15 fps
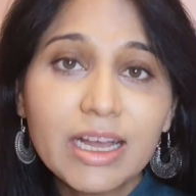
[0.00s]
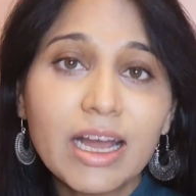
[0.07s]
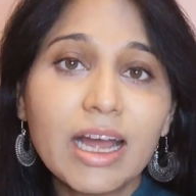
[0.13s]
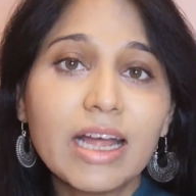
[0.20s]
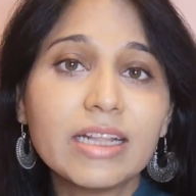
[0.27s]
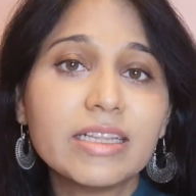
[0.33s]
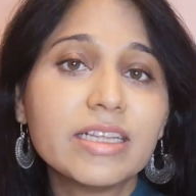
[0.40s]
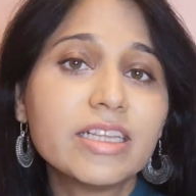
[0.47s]

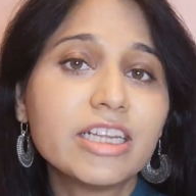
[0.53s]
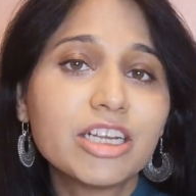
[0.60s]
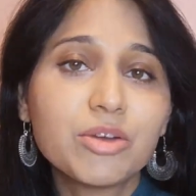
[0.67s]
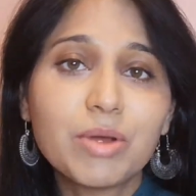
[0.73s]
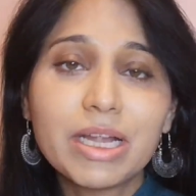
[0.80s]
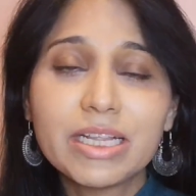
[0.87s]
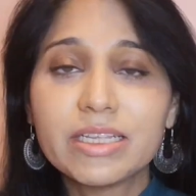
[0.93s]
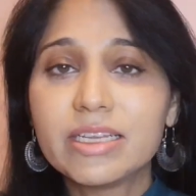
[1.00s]
And this
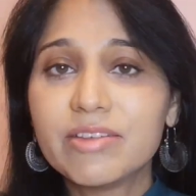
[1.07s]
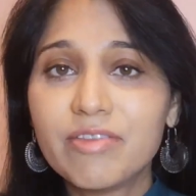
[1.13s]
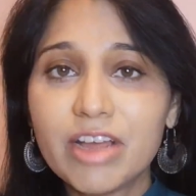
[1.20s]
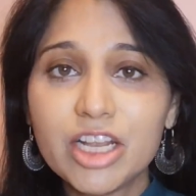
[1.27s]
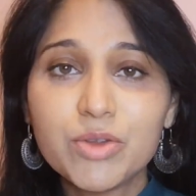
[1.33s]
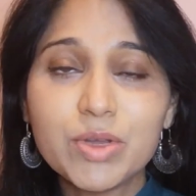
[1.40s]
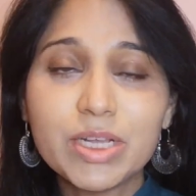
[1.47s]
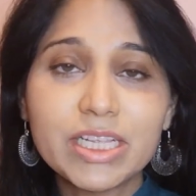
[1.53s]
requires an
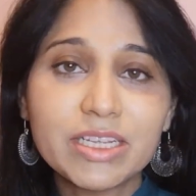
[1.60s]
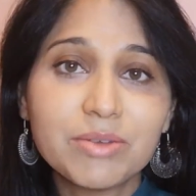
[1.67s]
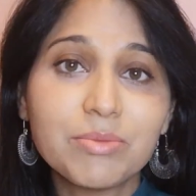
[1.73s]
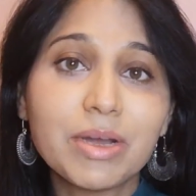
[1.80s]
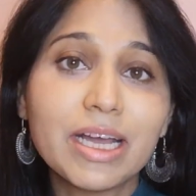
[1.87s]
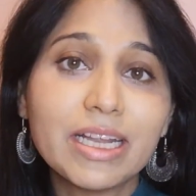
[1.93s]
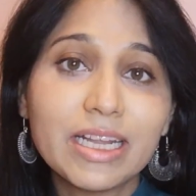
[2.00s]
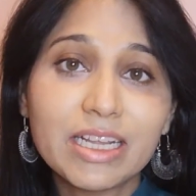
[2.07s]
evaluation
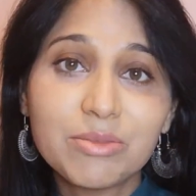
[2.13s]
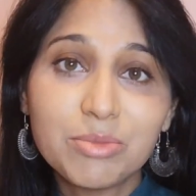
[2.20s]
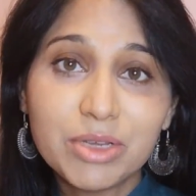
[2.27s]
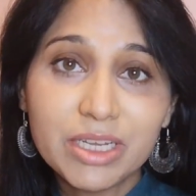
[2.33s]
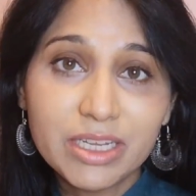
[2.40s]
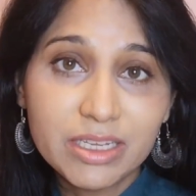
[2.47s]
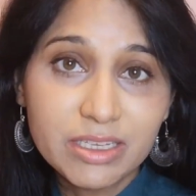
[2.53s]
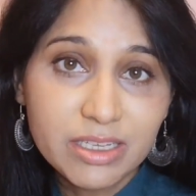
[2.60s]
by an
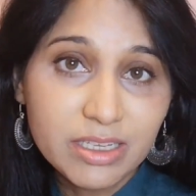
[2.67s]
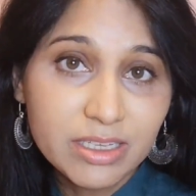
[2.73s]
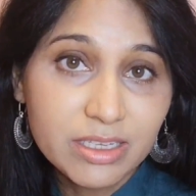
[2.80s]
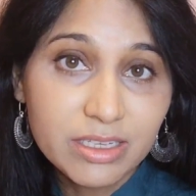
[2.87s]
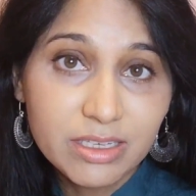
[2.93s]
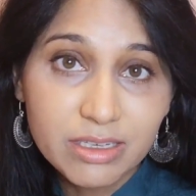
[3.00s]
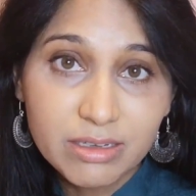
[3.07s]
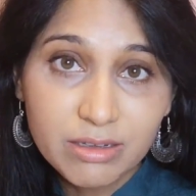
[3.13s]
experienced
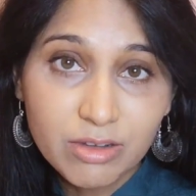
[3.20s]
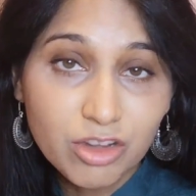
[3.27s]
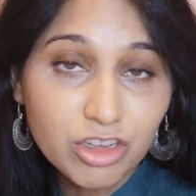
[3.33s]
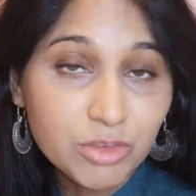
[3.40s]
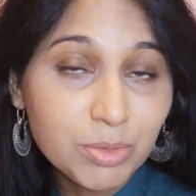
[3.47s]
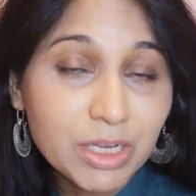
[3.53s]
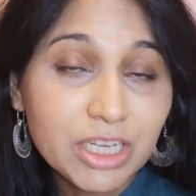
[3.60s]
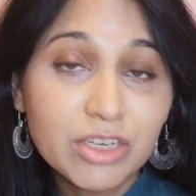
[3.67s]

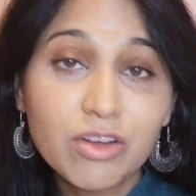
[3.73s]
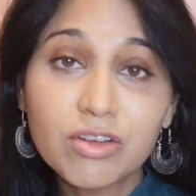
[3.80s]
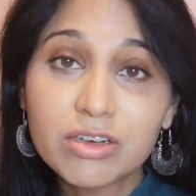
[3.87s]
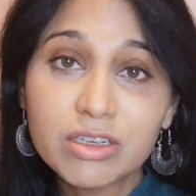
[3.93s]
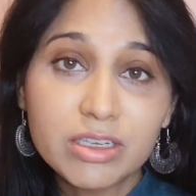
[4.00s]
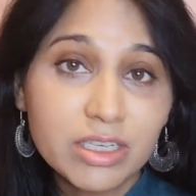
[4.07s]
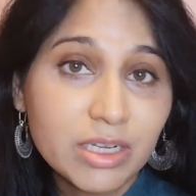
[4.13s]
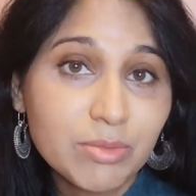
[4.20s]
cosmetic
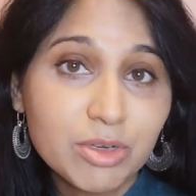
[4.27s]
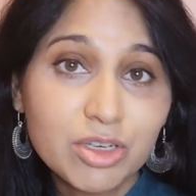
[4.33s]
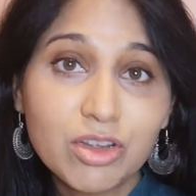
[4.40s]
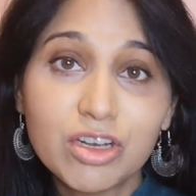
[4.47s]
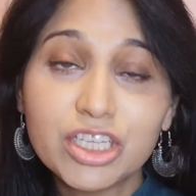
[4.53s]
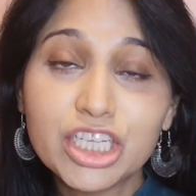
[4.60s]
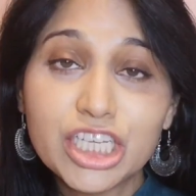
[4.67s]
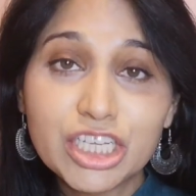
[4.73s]
doctor,
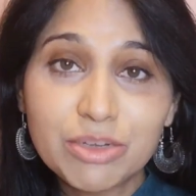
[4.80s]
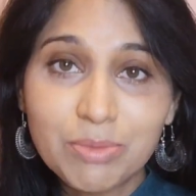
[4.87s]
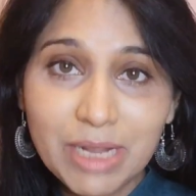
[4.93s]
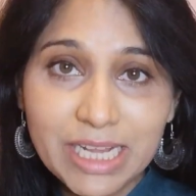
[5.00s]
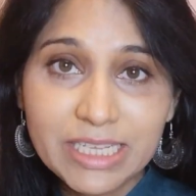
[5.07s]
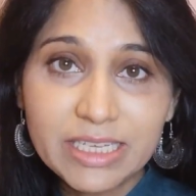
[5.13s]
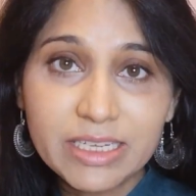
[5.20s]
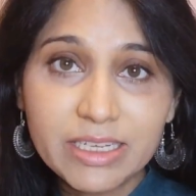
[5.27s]
dermatologist, or
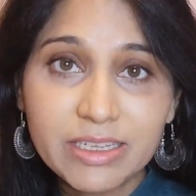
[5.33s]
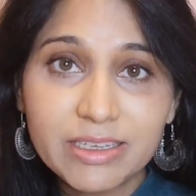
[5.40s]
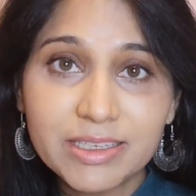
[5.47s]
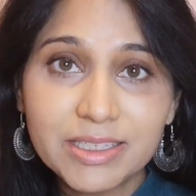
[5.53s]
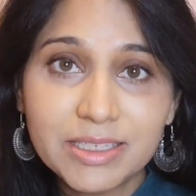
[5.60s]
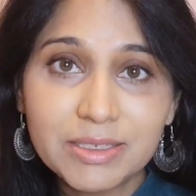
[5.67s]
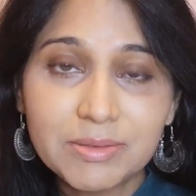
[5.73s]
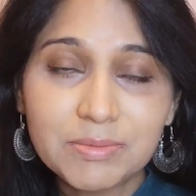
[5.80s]
plastic
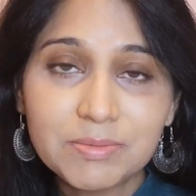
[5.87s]
surgeon.